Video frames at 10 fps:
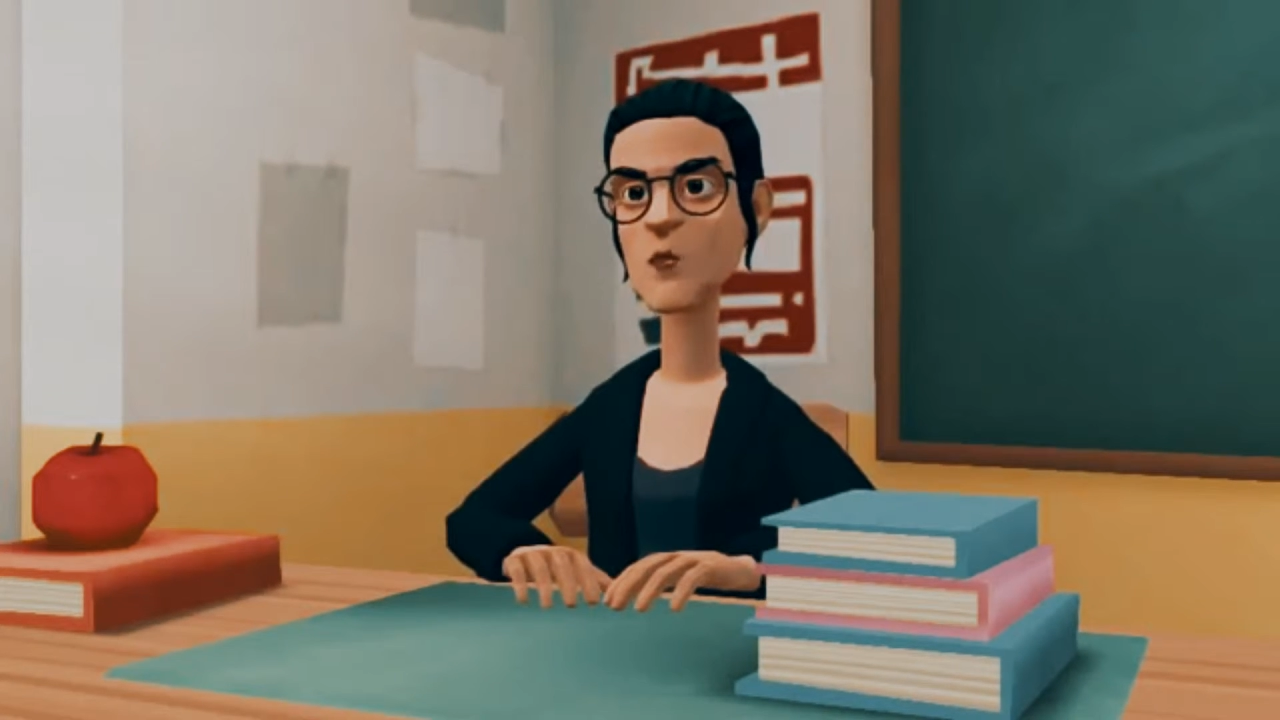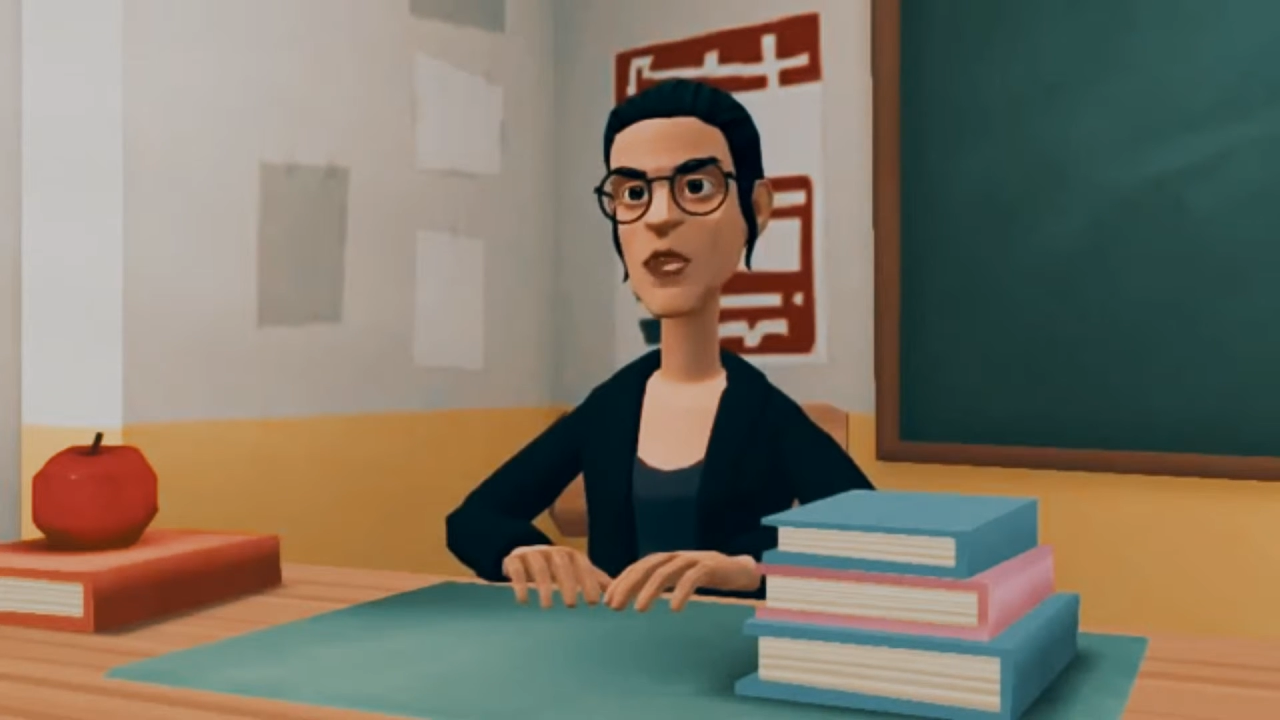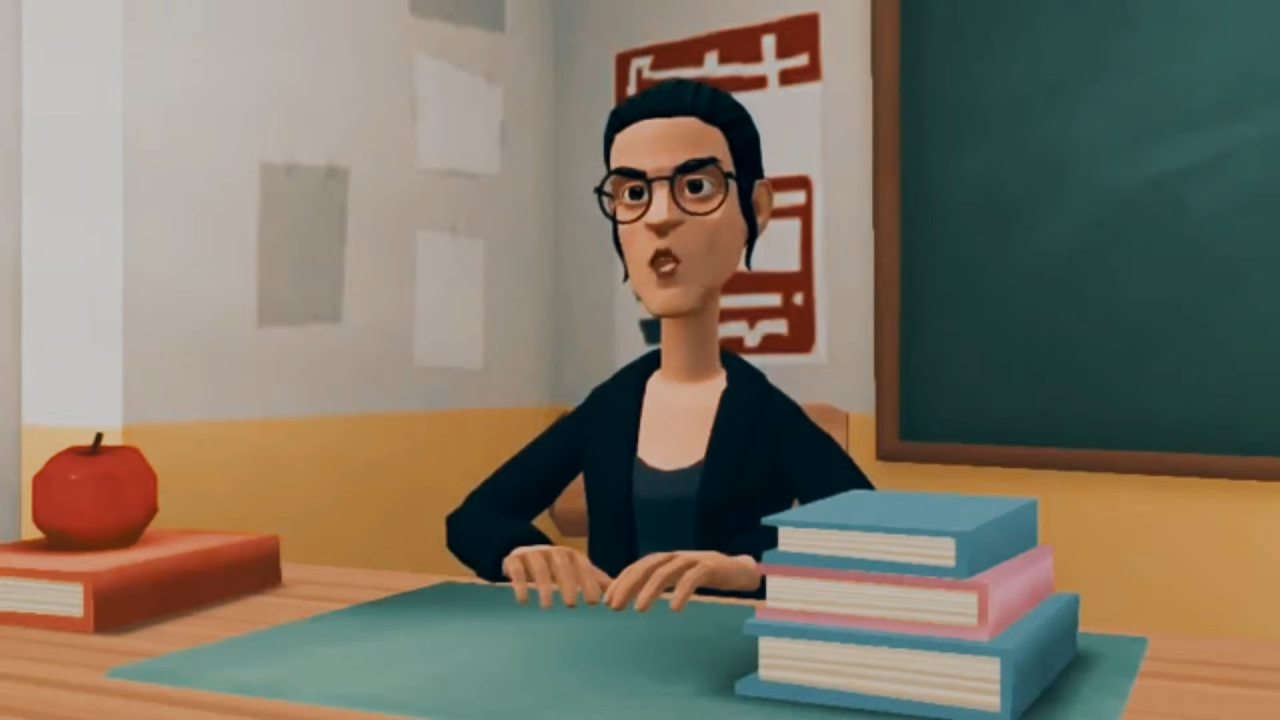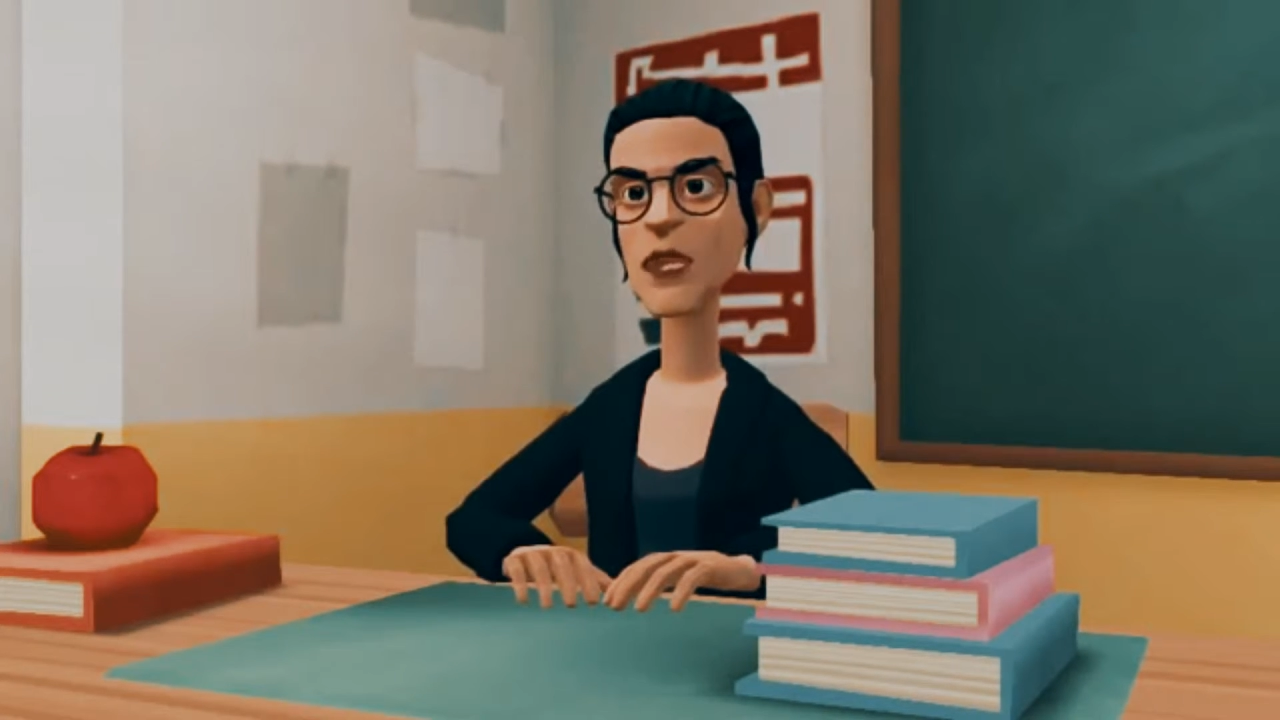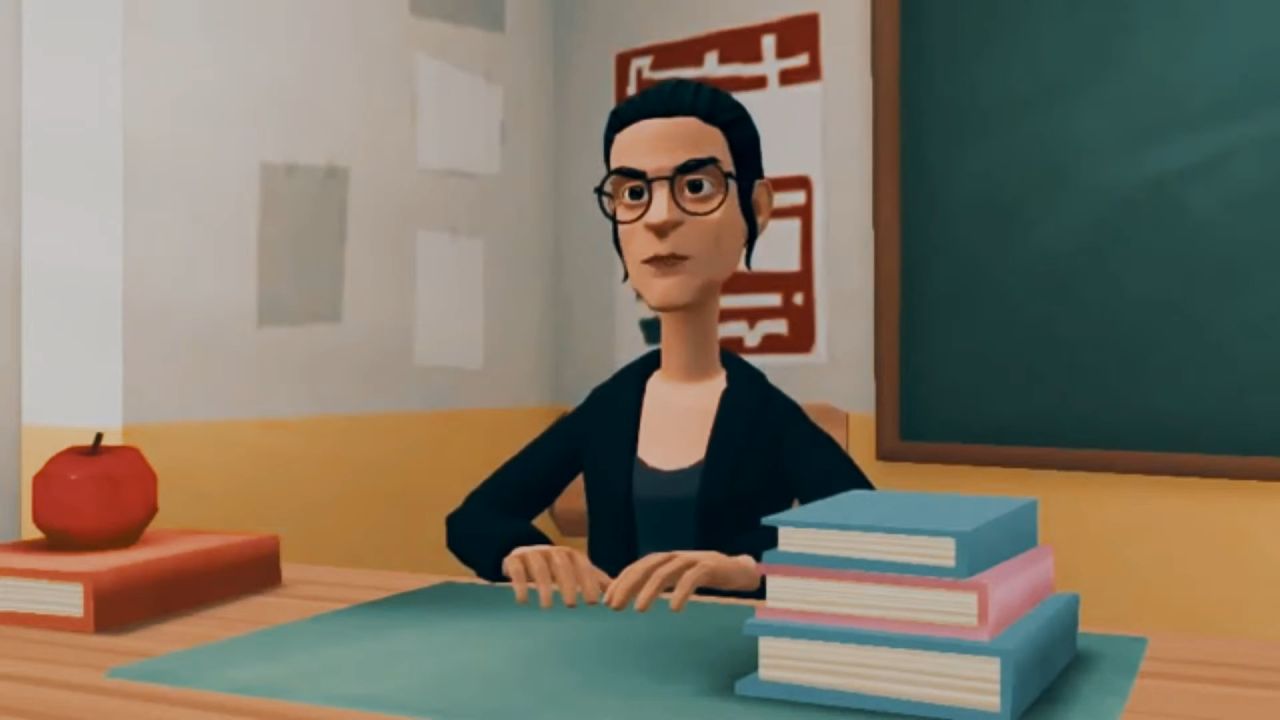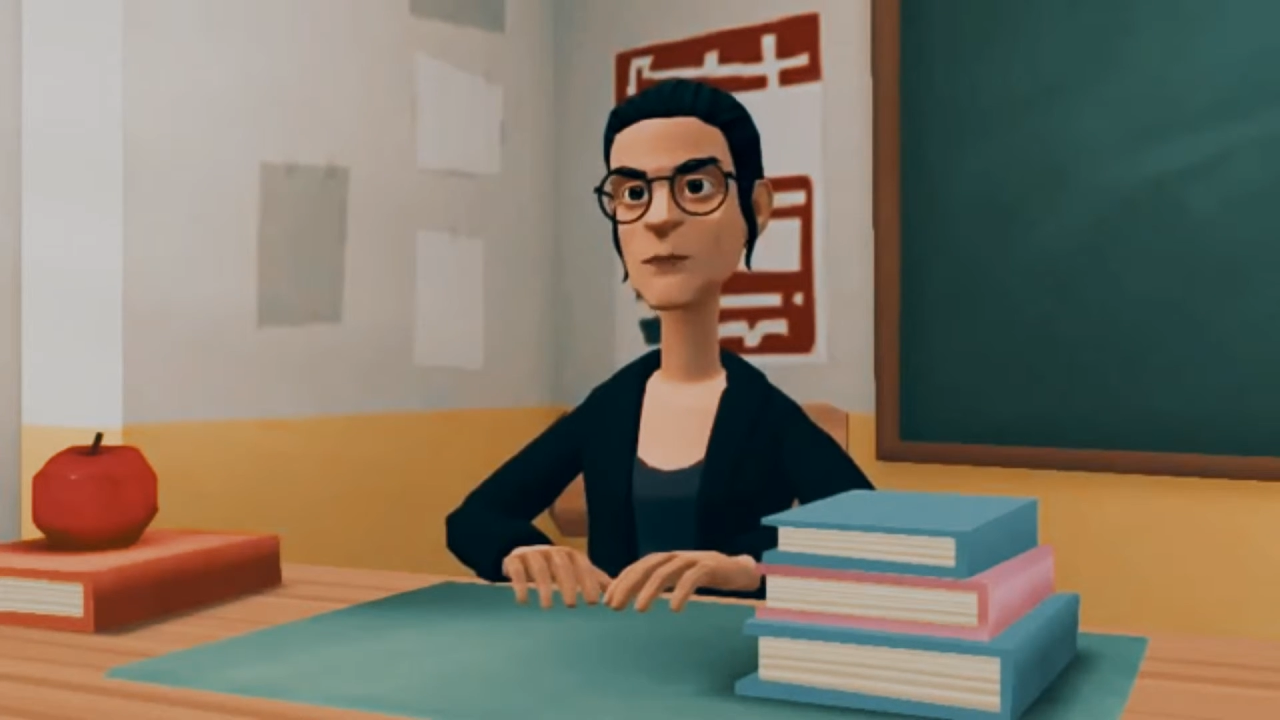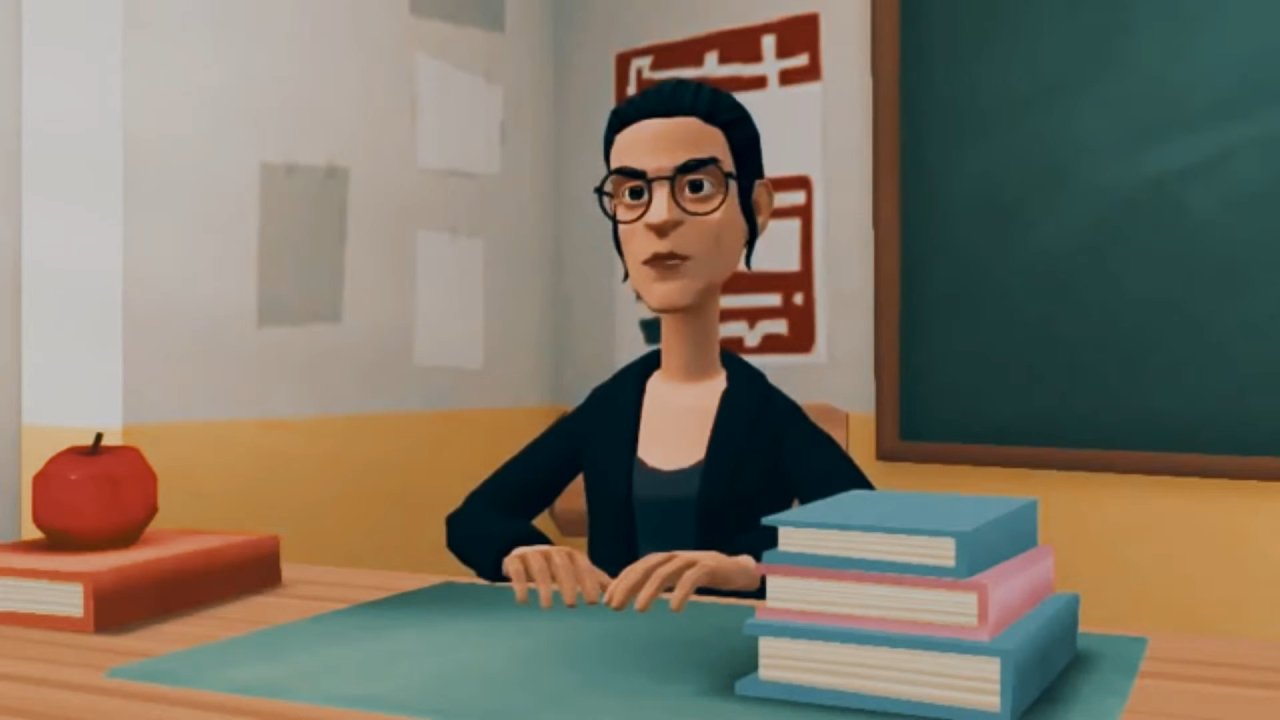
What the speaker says: how big